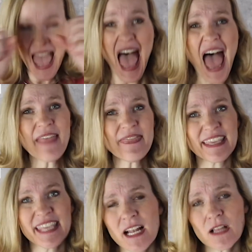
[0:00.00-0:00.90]
and they
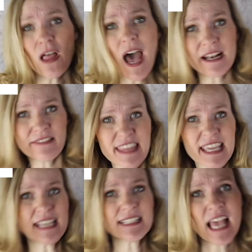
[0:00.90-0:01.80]
get a lot of
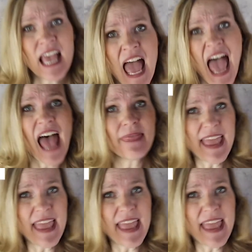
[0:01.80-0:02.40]
things, and